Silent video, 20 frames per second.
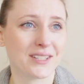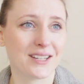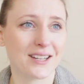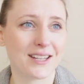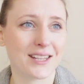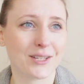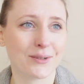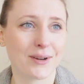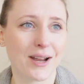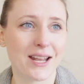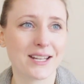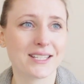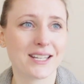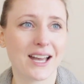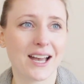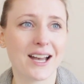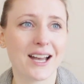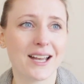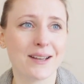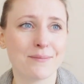at the right
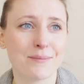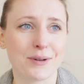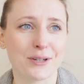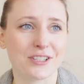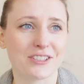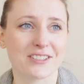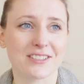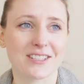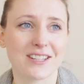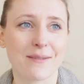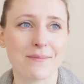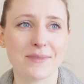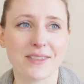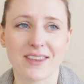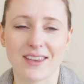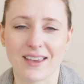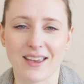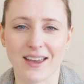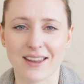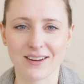time or
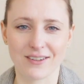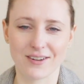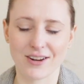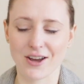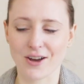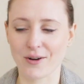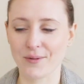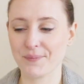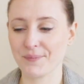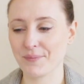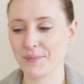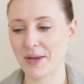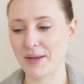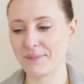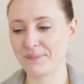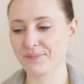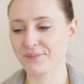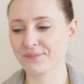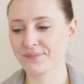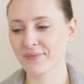something. I don't know.
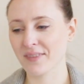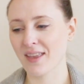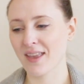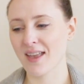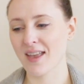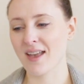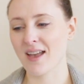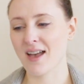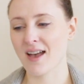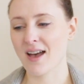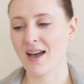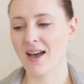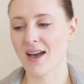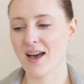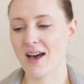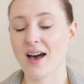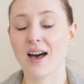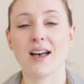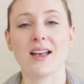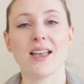But
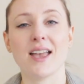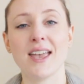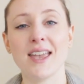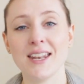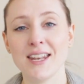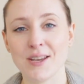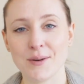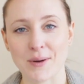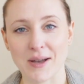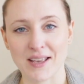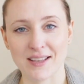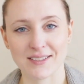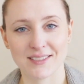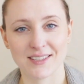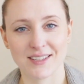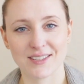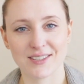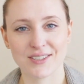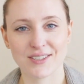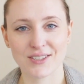
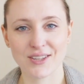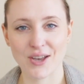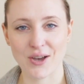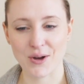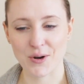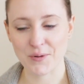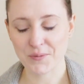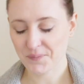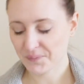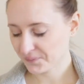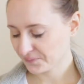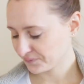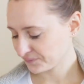anyways, so